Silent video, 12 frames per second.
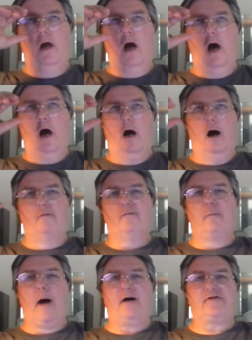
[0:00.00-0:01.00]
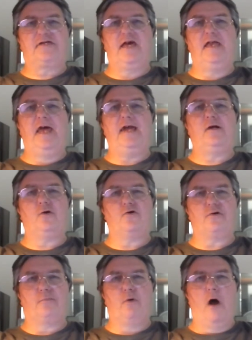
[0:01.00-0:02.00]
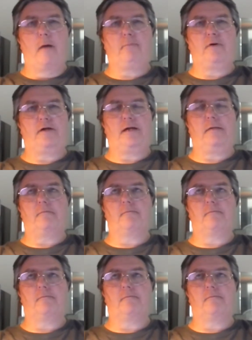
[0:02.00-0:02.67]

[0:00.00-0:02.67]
uh, of about ten acres of property.